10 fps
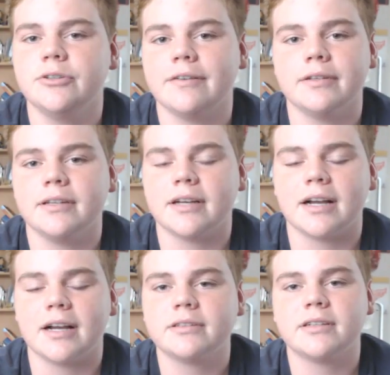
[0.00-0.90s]
everything.
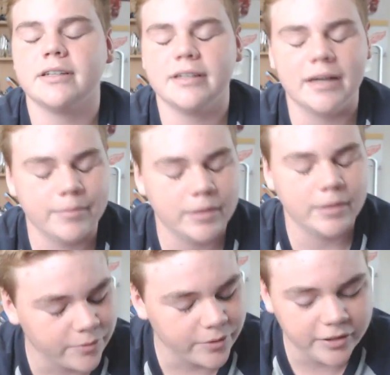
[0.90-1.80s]
I'm
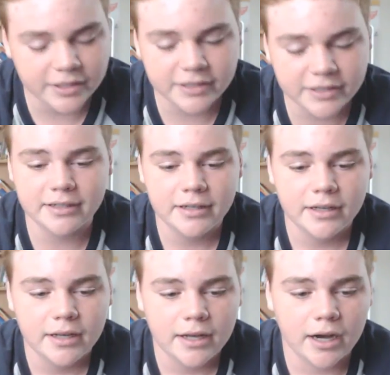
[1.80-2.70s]
gonna release it.
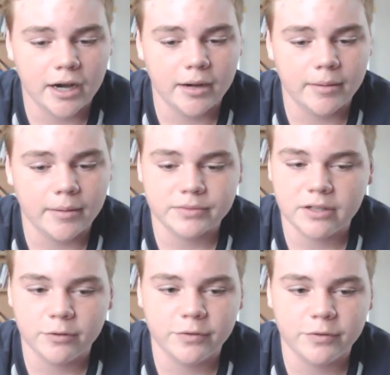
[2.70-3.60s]

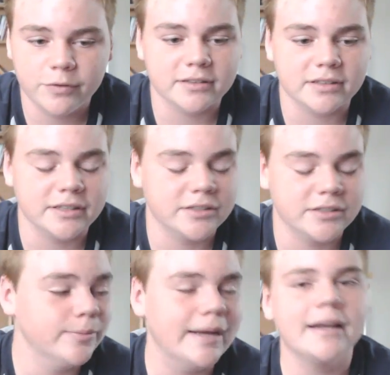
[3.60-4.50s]
Hopefully he doesn't get
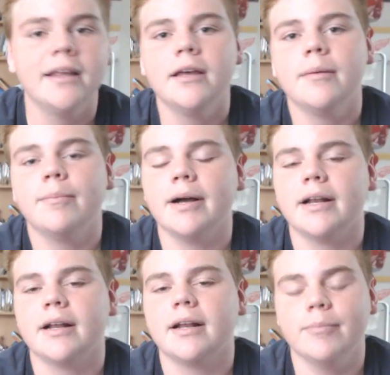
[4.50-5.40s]
too mad, but
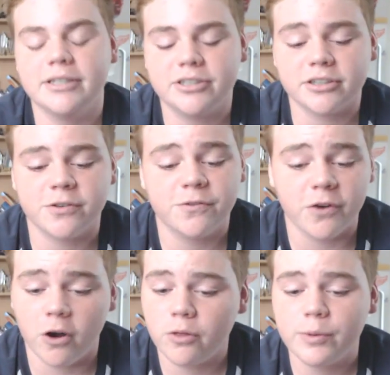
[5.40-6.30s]
it's just
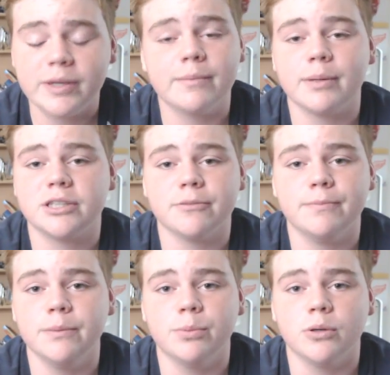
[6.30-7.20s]
following a bunch of
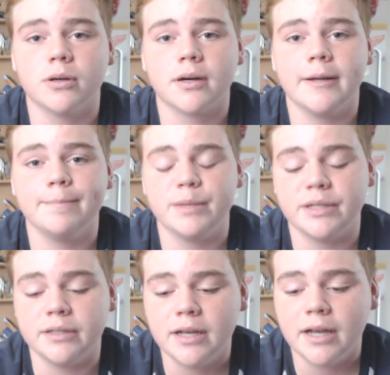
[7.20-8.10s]
people, all right? And